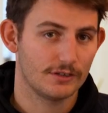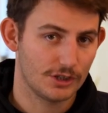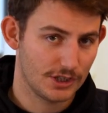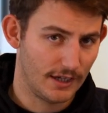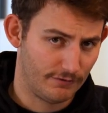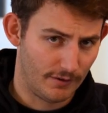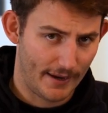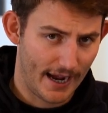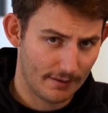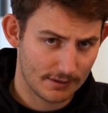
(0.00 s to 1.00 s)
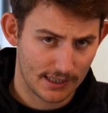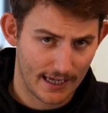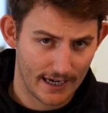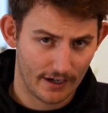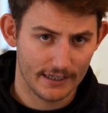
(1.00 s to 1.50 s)
the shift from apps
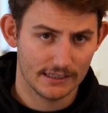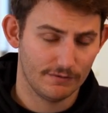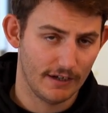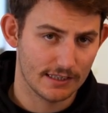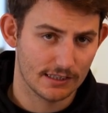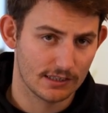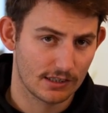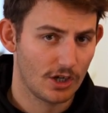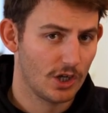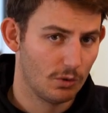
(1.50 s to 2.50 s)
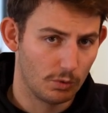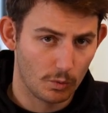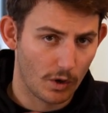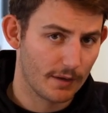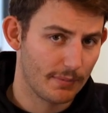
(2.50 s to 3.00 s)
to AI interfaces
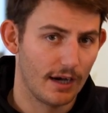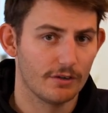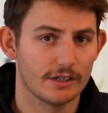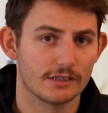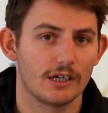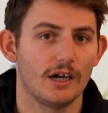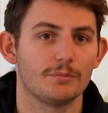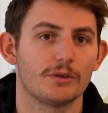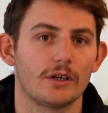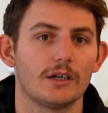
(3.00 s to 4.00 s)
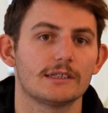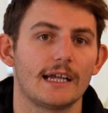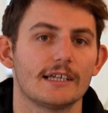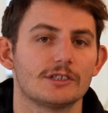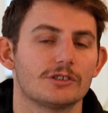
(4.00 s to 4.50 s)
will wipe out the entire product
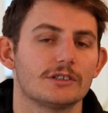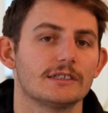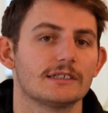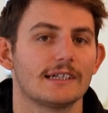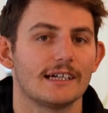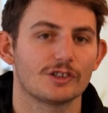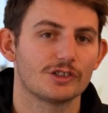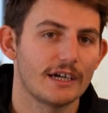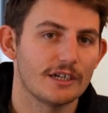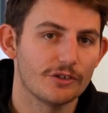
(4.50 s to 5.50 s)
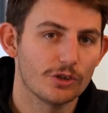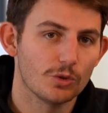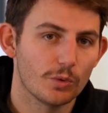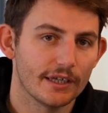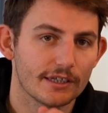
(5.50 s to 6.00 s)
categories and create
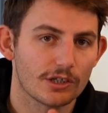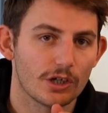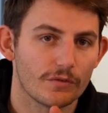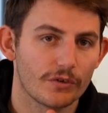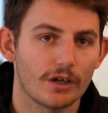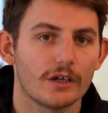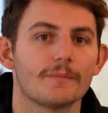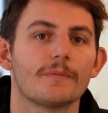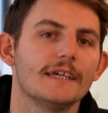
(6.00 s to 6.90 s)
new winners overnight.